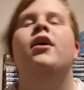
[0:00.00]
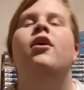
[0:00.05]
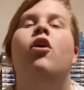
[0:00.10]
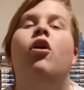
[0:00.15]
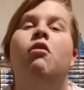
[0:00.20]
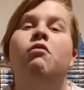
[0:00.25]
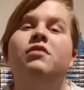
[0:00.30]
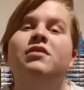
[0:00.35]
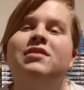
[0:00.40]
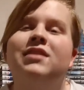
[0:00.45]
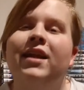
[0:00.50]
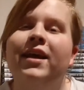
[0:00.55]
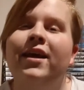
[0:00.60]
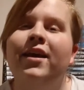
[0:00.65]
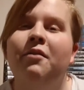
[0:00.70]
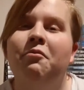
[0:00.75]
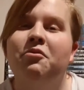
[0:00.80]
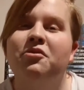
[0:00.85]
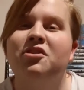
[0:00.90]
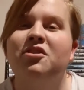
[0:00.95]
Obviously,
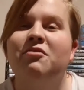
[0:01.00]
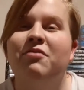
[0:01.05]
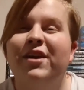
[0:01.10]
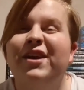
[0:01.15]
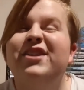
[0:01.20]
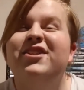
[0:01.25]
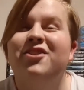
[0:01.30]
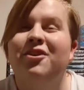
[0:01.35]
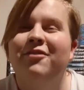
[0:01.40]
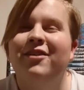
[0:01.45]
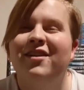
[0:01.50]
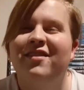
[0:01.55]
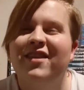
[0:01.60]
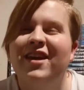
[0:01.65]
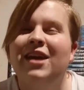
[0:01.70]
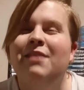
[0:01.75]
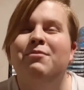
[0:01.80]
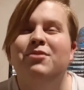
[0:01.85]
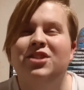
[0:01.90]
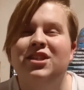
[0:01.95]
it wasn't a reassuring
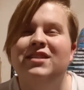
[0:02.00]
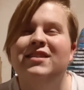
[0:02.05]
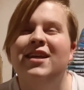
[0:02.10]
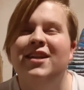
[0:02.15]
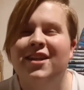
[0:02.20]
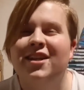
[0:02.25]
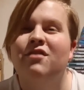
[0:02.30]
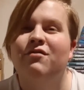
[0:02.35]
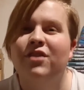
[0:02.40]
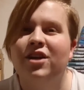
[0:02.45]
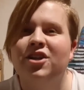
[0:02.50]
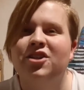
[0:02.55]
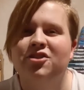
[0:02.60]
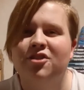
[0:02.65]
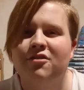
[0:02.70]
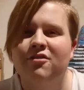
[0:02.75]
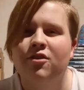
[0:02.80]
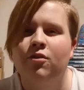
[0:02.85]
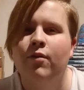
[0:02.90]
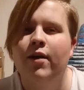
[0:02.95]
thing, but she said it in a
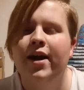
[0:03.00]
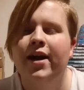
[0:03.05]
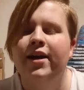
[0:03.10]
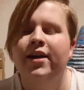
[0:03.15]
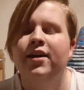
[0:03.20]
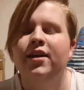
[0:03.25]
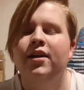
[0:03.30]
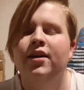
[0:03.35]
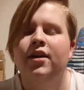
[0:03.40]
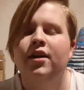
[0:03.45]
reassuring way.